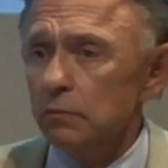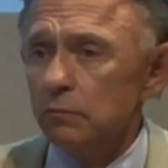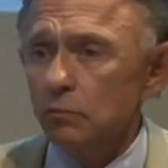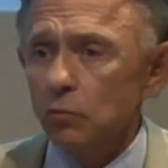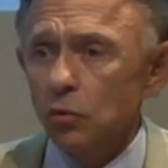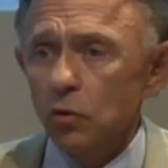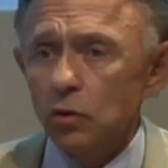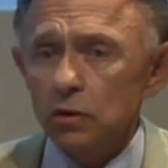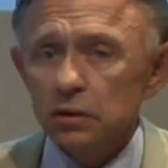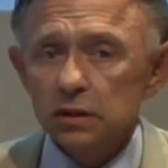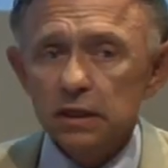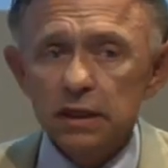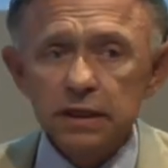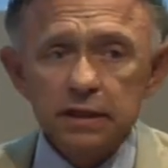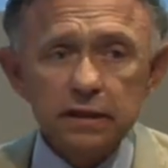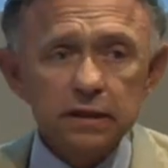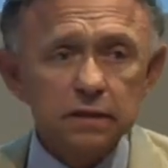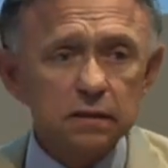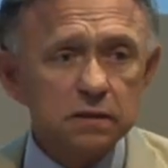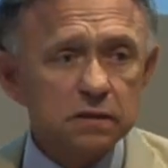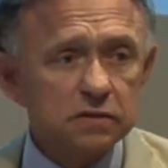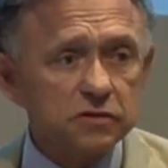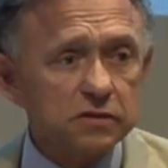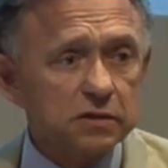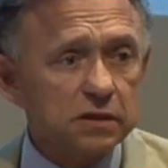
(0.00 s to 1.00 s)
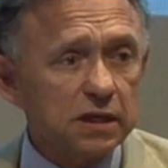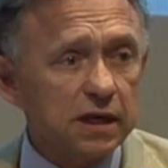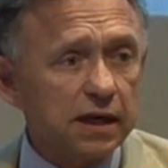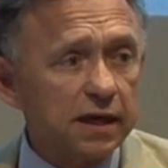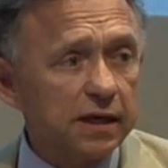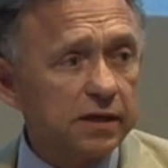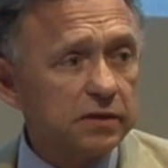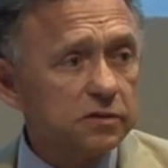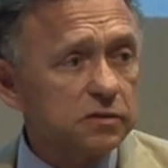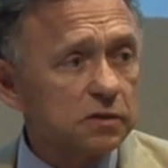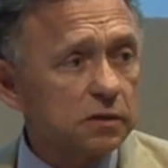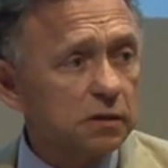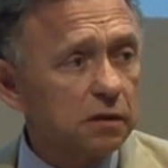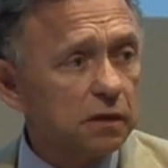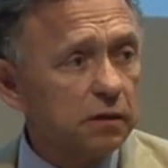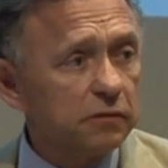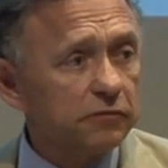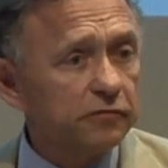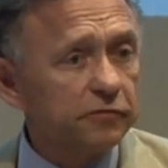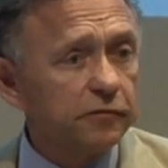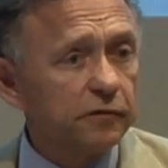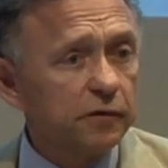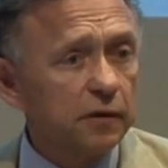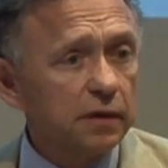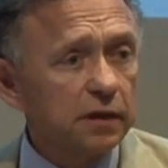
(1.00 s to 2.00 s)
more like the size
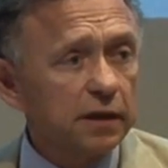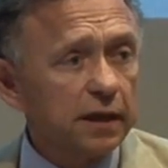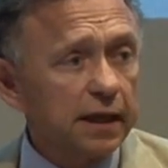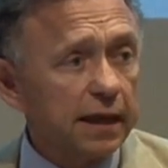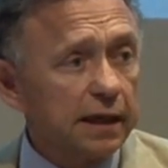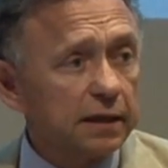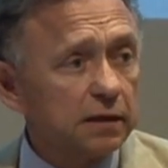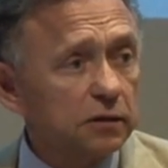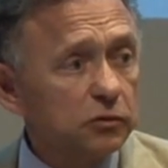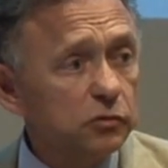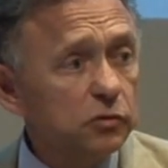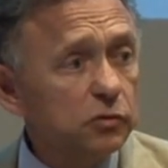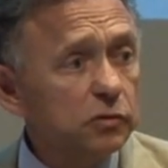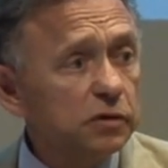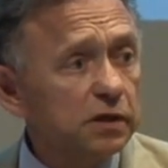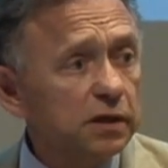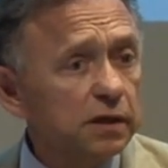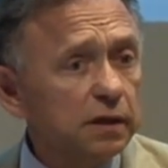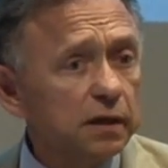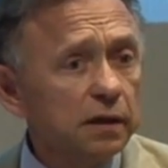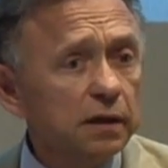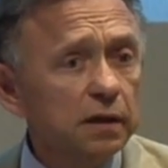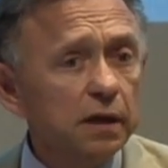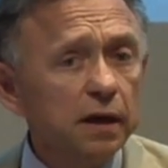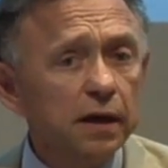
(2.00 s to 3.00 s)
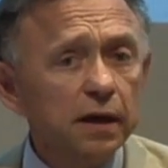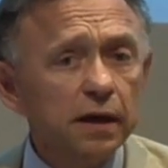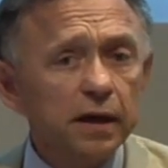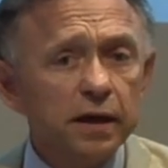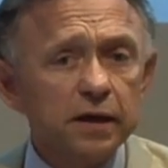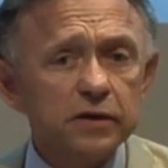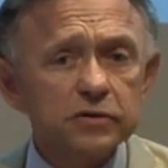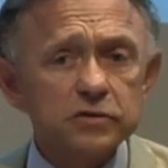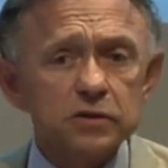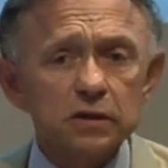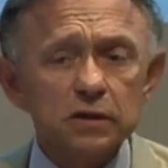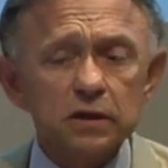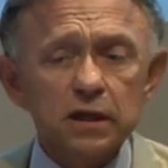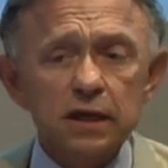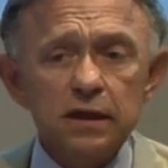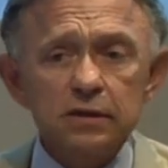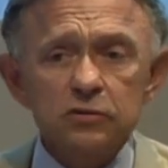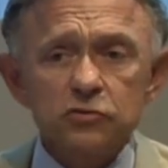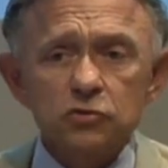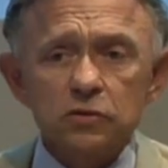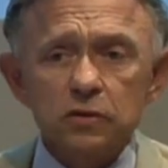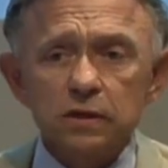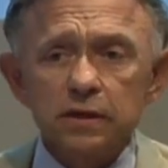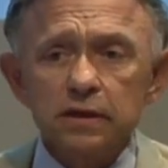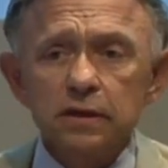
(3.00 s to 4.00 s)
of Catalonia as a
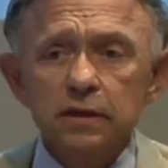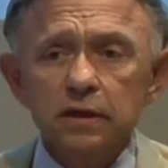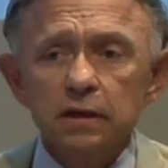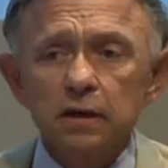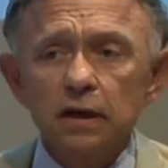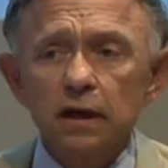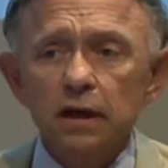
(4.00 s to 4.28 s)
country,